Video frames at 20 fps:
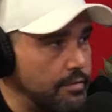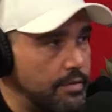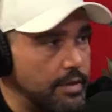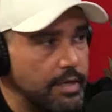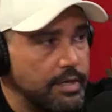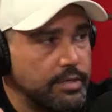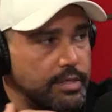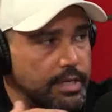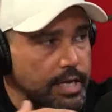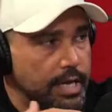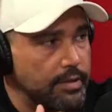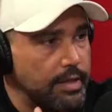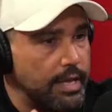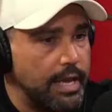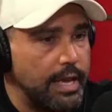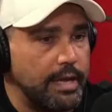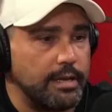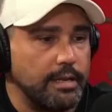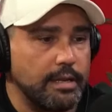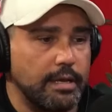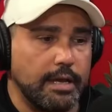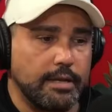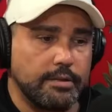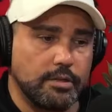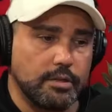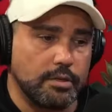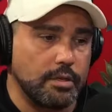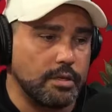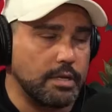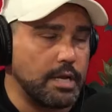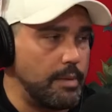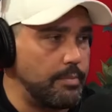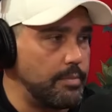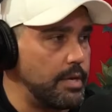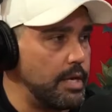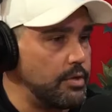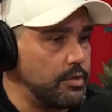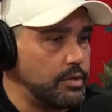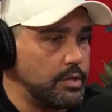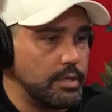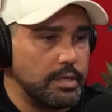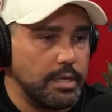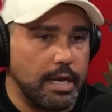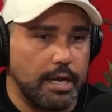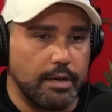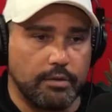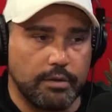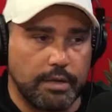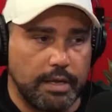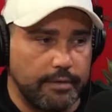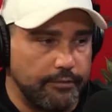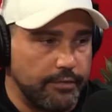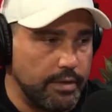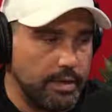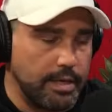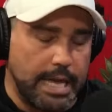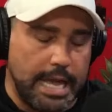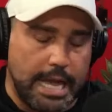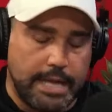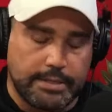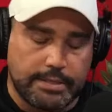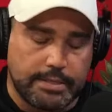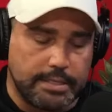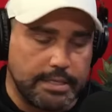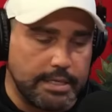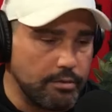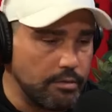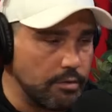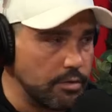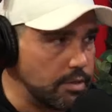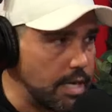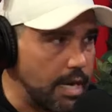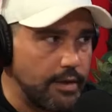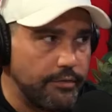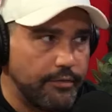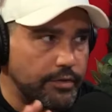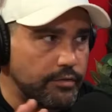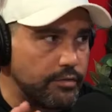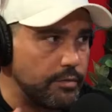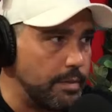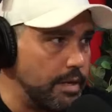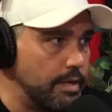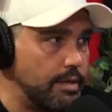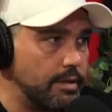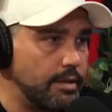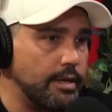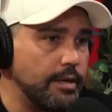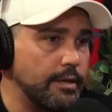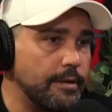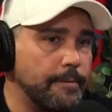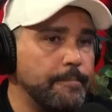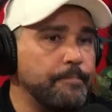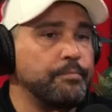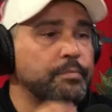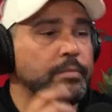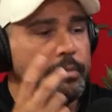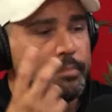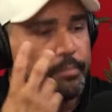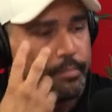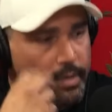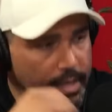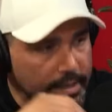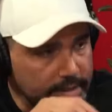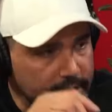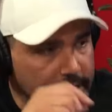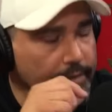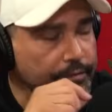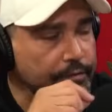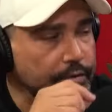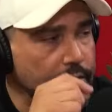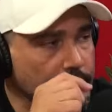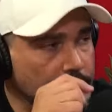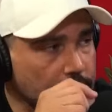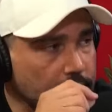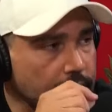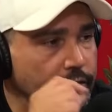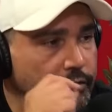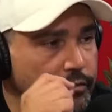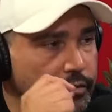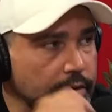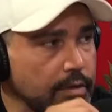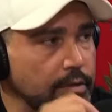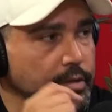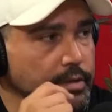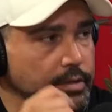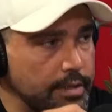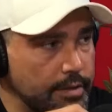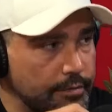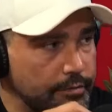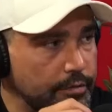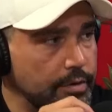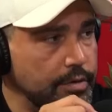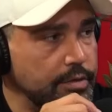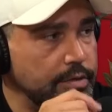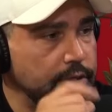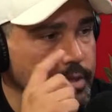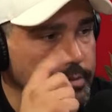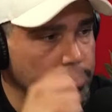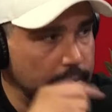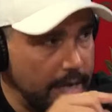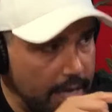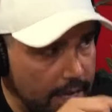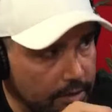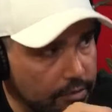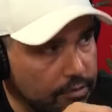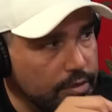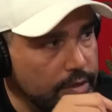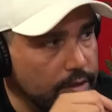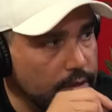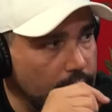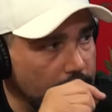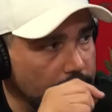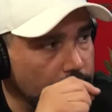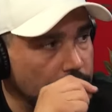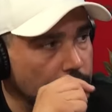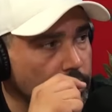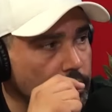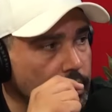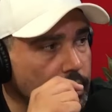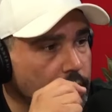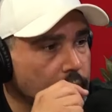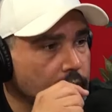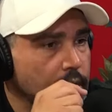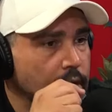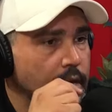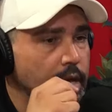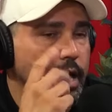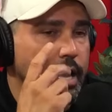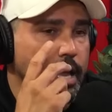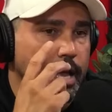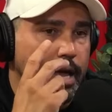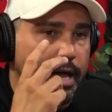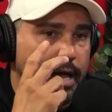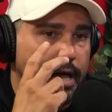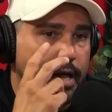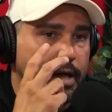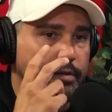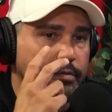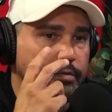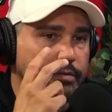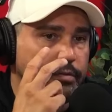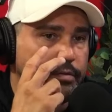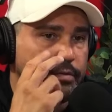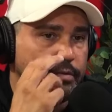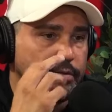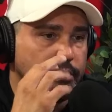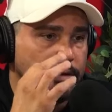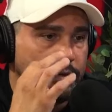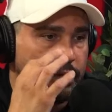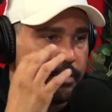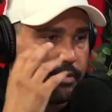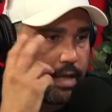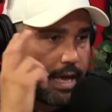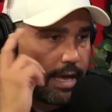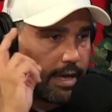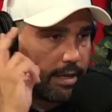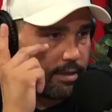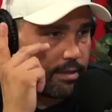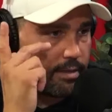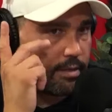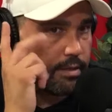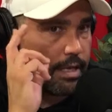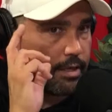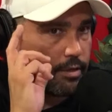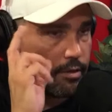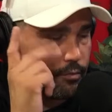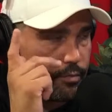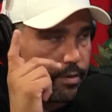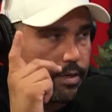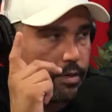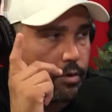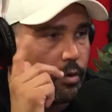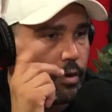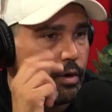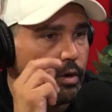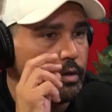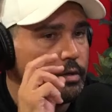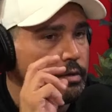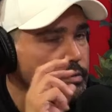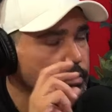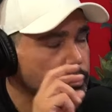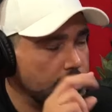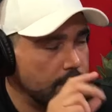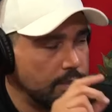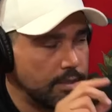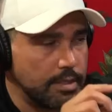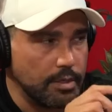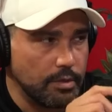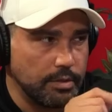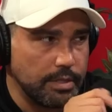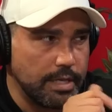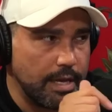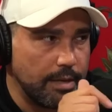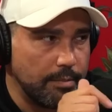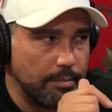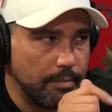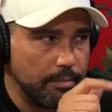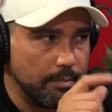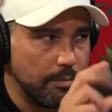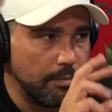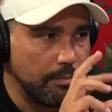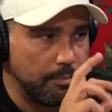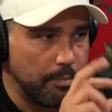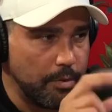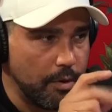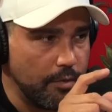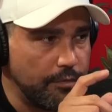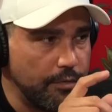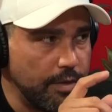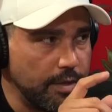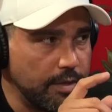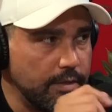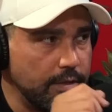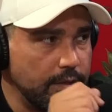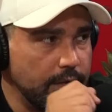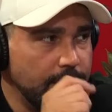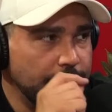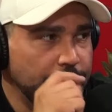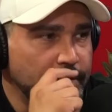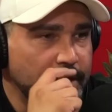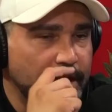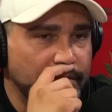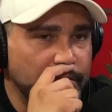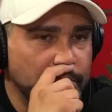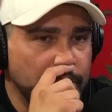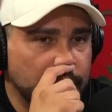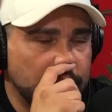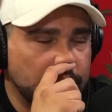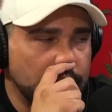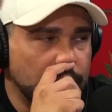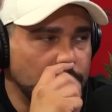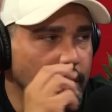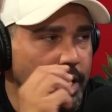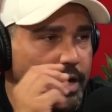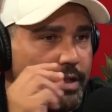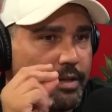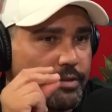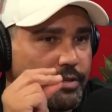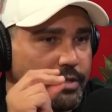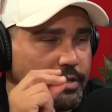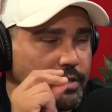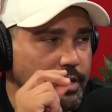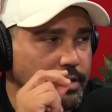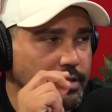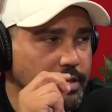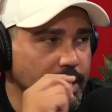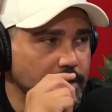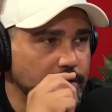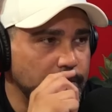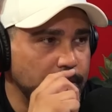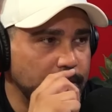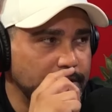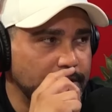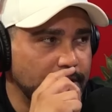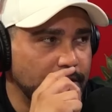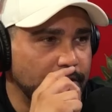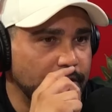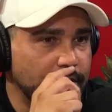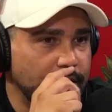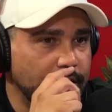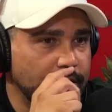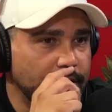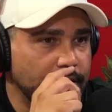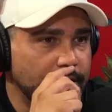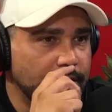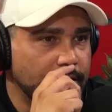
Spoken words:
this and that. It's a good combination. I don't feel 0 side effects from anything, but I definitely feel a difference in my energy level and that, like the recall. Still not perfect. Every once in a while, I'll just like test myself, like